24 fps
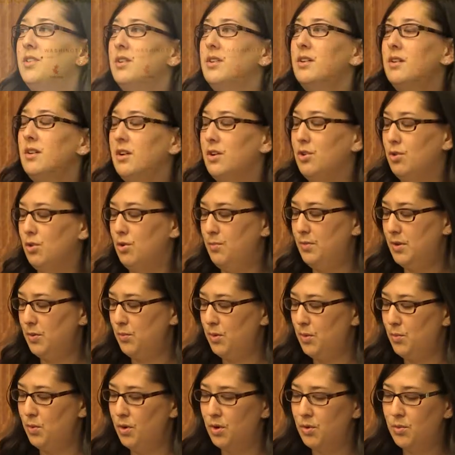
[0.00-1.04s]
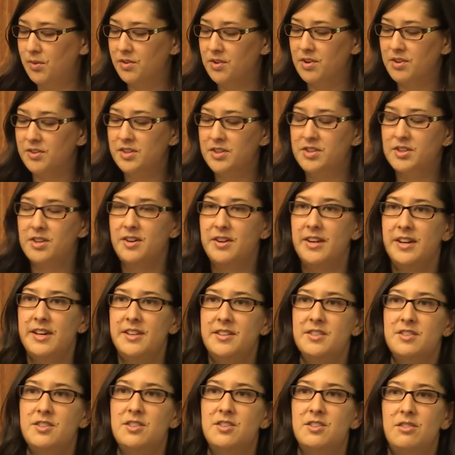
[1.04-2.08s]
a group that we work with called the Dartnet
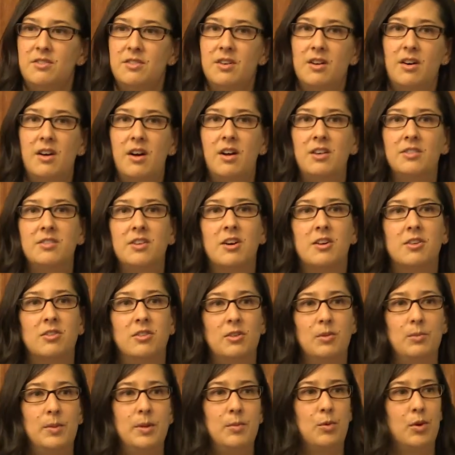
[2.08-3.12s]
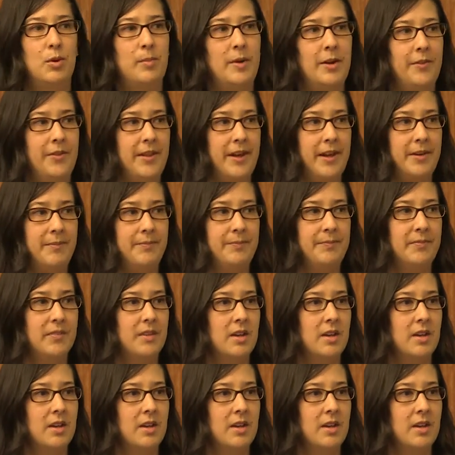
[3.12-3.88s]
Institute, and I'll talk a little bit more about that.